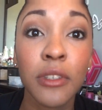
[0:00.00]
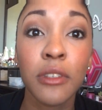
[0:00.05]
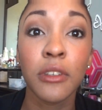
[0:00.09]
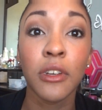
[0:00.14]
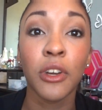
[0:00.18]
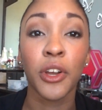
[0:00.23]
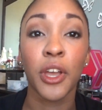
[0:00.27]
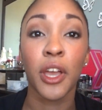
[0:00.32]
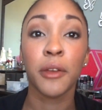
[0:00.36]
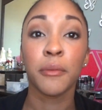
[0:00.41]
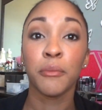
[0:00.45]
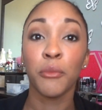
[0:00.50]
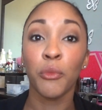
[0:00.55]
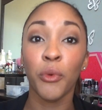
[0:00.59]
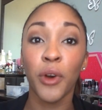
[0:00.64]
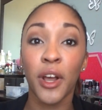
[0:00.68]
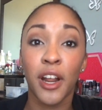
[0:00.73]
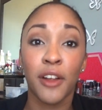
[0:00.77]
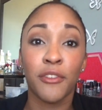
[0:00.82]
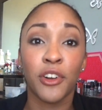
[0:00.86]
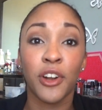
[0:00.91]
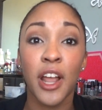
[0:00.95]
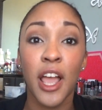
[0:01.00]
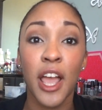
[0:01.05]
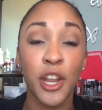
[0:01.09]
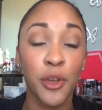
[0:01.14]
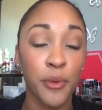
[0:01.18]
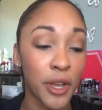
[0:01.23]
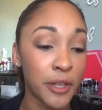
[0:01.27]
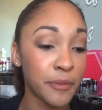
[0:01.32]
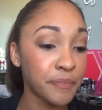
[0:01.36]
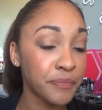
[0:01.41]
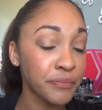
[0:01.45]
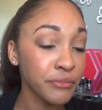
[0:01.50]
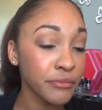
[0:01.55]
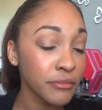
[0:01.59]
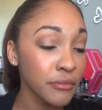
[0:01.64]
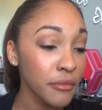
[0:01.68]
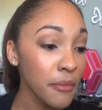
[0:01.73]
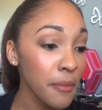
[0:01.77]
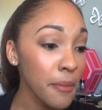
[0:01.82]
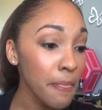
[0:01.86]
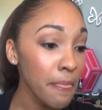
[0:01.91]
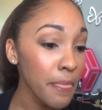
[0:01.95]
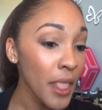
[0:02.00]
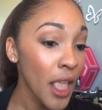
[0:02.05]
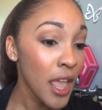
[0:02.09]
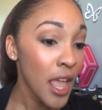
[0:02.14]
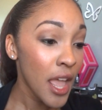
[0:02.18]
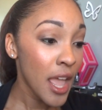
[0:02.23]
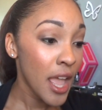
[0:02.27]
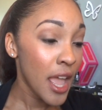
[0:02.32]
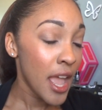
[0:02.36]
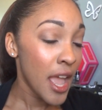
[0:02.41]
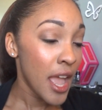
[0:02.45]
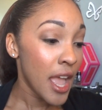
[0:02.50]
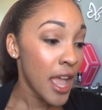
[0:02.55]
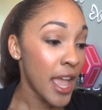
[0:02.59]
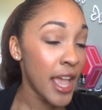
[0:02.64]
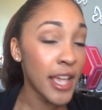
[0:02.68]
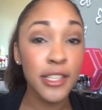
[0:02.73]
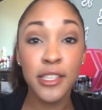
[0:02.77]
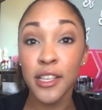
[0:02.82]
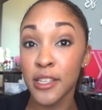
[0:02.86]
Okay, whatever. Anyway. It